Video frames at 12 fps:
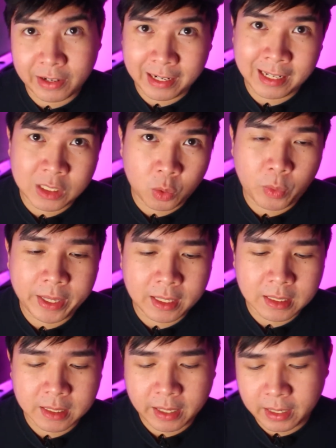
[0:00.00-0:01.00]
is a weight
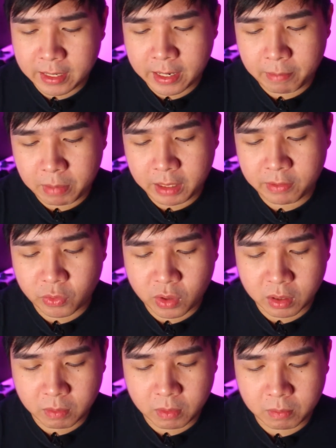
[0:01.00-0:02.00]
inside, and I believe
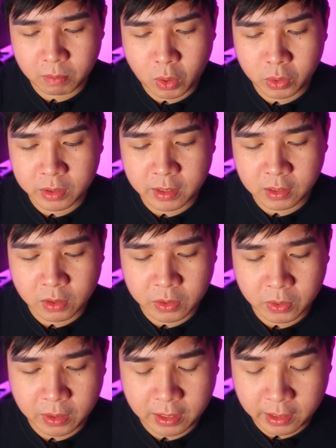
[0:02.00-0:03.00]
the motor is
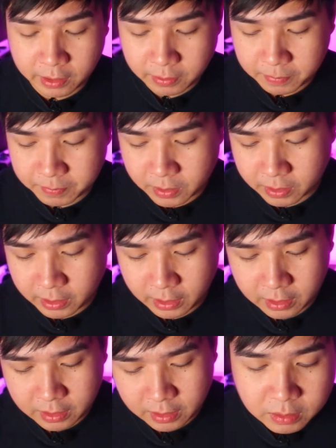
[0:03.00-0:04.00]
also in here. All
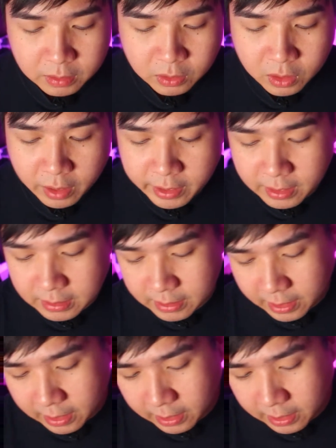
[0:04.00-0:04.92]
right, solid design.